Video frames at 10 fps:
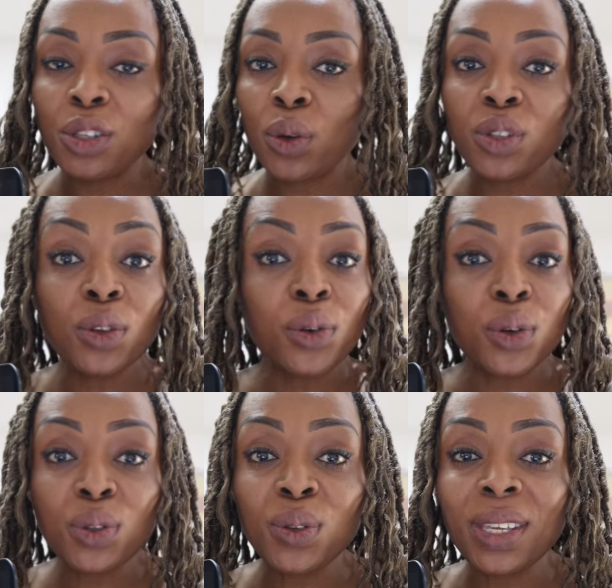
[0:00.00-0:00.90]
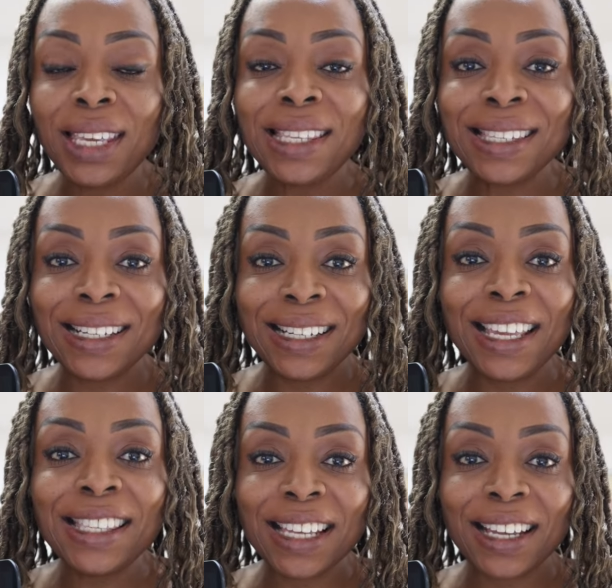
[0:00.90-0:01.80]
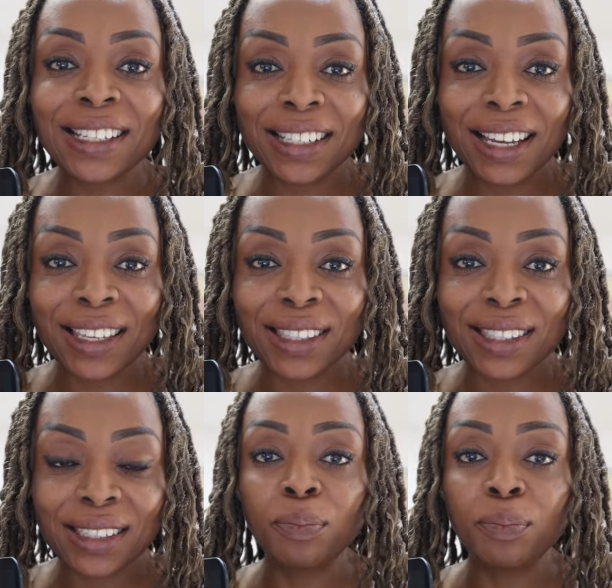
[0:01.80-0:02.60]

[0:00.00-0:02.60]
So it's not good to eat late at night.